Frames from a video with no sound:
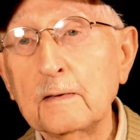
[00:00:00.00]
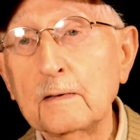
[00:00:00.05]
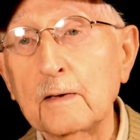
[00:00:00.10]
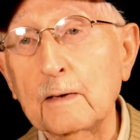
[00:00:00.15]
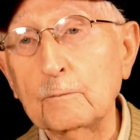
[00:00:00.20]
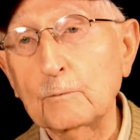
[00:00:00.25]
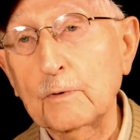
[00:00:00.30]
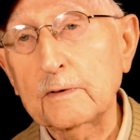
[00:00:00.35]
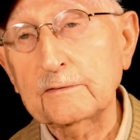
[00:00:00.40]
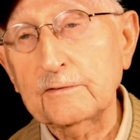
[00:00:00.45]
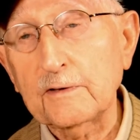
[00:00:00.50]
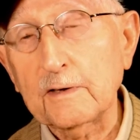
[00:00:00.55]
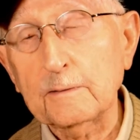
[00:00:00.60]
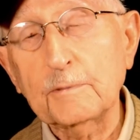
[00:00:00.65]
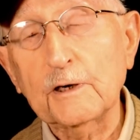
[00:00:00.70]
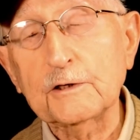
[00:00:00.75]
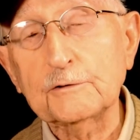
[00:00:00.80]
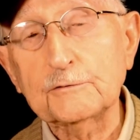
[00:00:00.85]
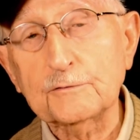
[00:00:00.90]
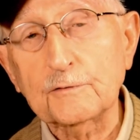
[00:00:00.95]
I went there
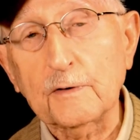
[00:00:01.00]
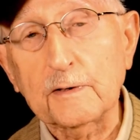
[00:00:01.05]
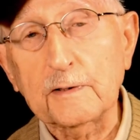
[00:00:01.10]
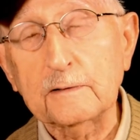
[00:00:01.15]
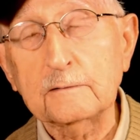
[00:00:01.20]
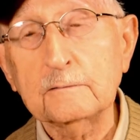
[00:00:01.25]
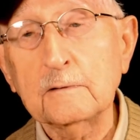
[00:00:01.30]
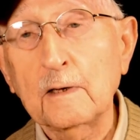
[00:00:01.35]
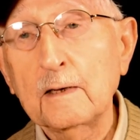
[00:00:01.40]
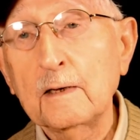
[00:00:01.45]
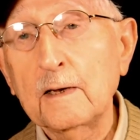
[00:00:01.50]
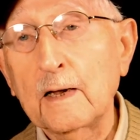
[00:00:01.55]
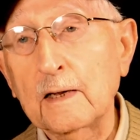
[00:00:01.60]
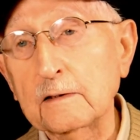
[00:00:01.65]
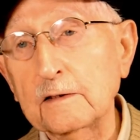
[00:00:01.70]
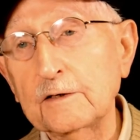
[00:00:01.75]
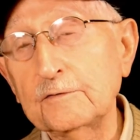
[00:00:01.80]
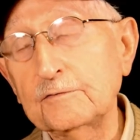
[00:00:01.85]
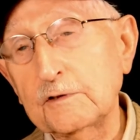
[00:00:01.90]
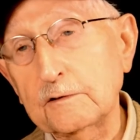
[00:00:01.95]
by train and
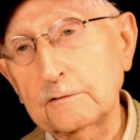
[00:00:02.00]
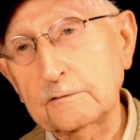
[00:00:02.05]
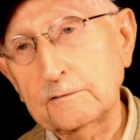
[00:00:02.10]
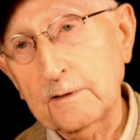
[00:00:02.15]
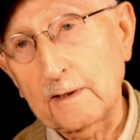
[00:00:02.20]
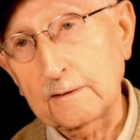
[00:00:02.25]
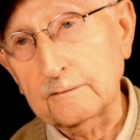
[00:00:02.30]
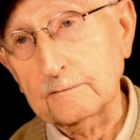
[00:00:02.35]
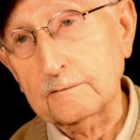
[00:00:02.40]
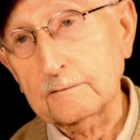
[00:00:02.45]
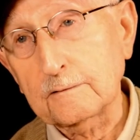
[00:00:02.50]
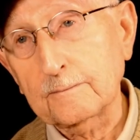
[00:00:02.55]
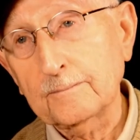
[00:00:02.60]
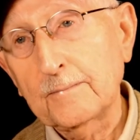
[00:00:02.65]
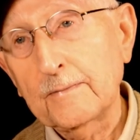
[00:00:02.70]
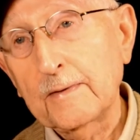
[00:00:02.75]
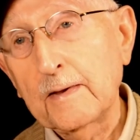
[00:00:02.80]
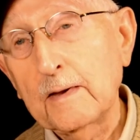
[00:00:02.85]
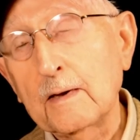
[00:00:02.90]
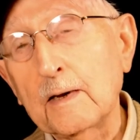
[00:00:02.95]
lived in tents.
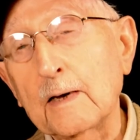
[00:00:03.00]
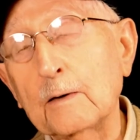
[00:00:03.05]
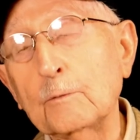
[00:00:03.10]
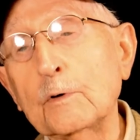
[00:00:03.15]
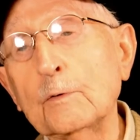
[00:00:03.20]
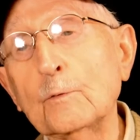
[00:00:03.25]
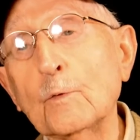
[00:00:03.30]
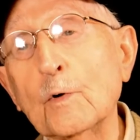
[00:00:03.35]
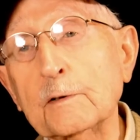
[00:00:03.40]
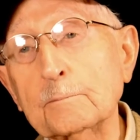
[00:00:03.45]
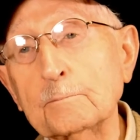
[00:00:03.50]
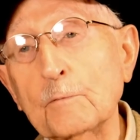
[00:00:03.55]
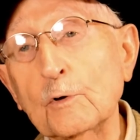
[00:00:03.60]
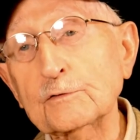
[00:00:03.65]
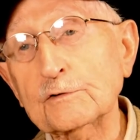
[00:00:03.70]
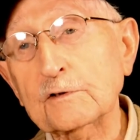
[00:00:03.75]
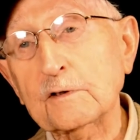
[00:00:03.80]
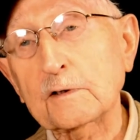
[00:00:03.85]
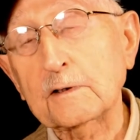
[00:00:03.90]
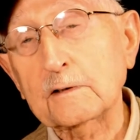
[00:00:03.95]
And we worked
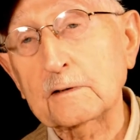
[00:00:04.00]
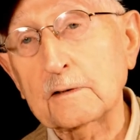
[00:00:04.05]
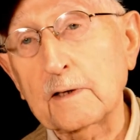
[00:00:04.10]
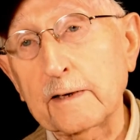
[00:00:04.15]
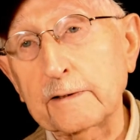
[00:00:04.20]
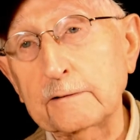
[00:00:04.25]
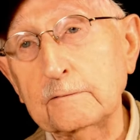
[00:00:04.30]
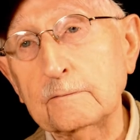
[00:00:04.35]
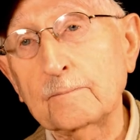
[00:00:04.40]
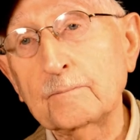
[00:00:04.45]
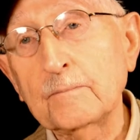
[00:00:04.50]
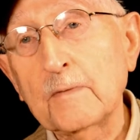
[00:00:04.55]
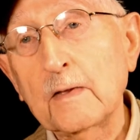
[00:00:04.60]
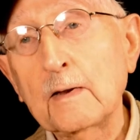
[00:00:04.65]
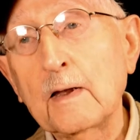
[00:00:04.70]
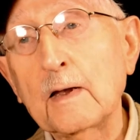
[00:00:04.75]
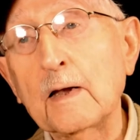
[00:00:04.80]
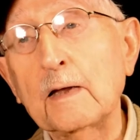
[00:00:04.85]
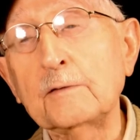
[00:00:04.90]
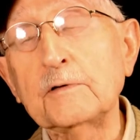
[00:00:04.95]
mostly at night,
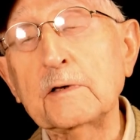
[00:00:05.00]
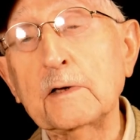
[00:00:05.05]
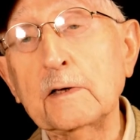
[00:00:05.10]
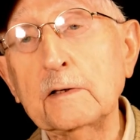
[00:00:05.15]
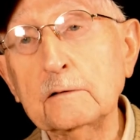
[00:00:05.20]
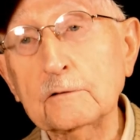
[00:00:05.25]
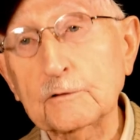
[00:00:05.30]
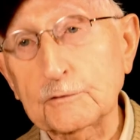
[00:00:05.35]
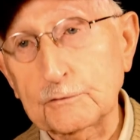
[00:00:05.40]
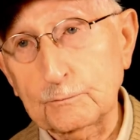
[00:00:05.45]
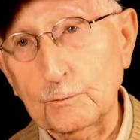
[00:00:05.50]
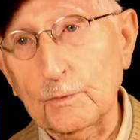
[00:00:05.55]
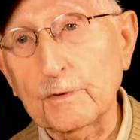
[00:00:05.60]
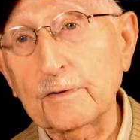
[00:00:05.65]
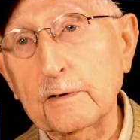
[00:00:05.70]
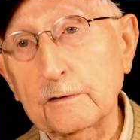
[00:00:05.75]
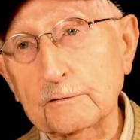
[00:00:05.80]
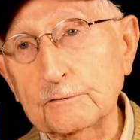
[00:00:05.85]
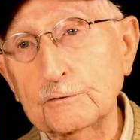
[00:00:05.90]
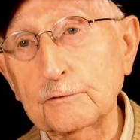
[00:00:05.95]
and the English were
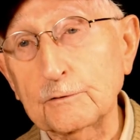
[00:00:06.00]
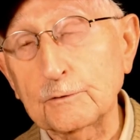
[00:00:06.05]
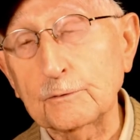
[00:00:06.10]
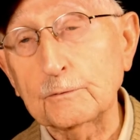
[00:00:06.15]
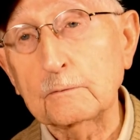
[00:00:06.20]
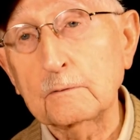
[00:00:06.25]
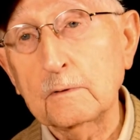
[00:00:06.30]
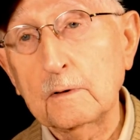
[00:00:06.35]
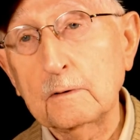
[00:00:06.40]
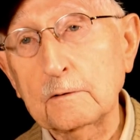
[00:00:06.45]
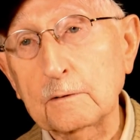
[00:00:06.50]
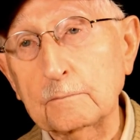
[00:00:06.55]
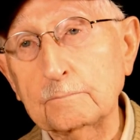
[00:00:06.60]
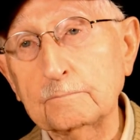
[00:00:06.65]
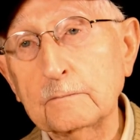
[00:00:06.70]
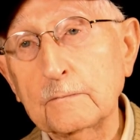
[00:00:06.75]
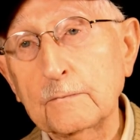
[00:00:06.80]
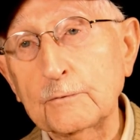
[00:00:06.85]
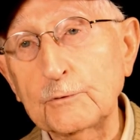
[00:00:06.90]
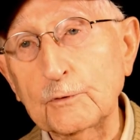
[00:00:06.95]
there too. Oh
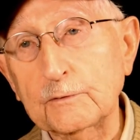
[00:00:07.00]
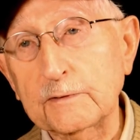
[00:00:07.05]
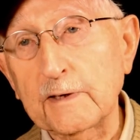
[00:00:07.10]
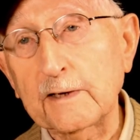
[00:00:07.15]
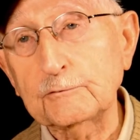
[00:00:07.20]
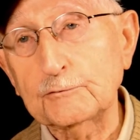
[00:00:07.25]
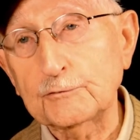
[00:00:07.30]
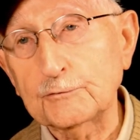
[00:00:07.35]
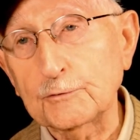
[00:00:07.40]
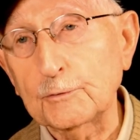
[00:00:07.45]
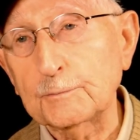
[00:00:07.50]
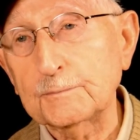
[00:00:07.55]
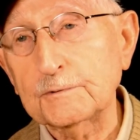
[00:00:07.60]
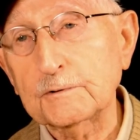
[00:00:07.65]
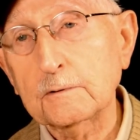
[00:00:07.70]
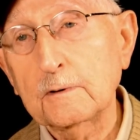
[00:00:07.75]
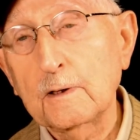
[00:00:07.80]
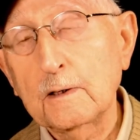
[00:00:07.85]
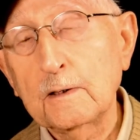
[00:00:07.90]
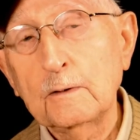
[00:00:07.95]
wow! UK troops.